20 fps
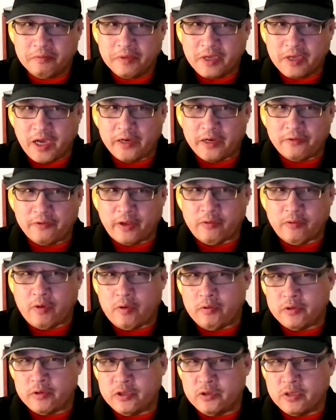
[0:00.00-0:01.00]
kind of like, what
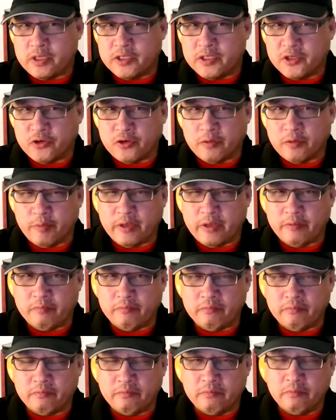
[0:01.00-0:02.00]
would you consider to be
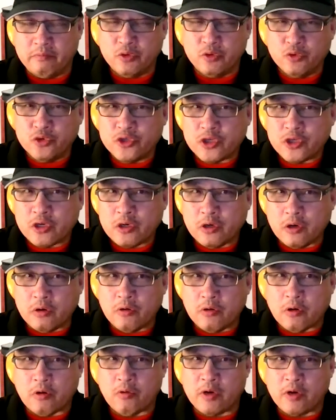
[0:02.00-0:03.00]
musical,
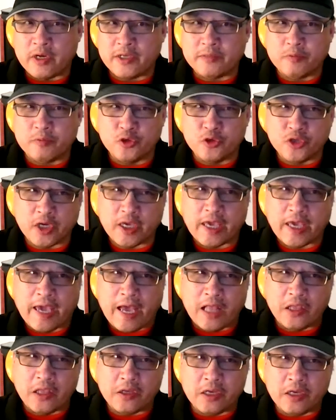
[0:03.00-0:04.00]
or what is
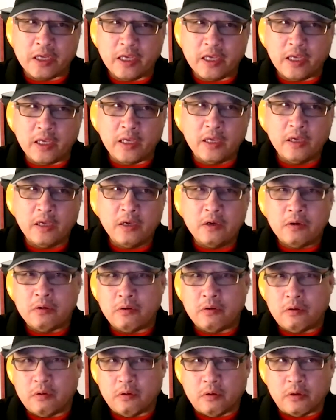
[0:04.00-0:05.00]
musicality,
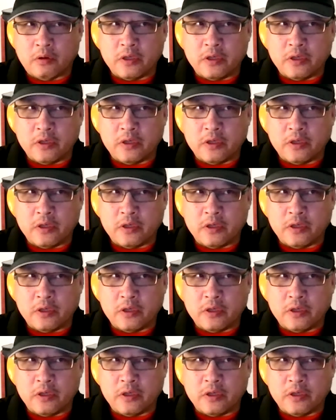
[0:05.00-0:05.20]
or, you